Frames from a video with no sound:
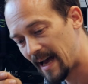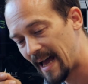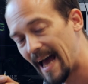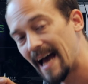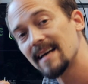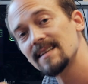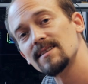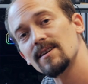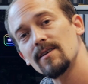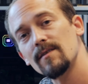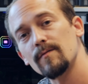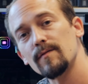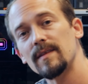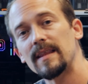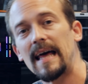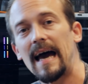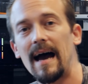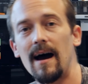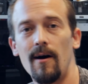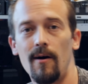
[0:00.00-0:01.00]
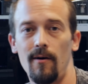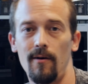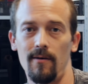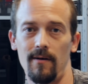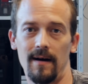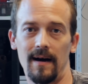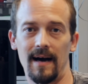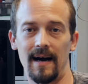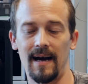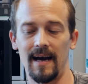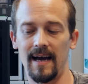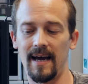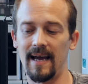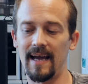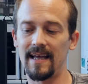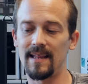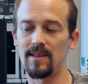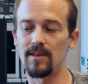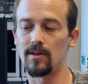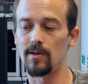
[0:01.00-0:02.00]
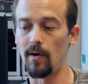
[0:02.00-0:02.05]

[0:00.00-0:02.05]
as of now, I